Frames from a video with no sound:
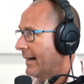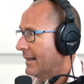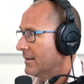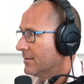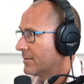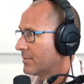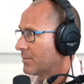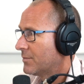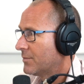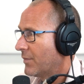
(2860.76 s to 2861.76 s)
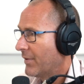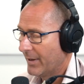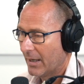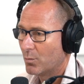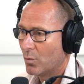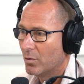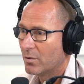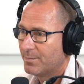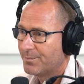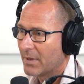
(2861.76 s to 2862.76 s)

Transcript: as they, they would. Be.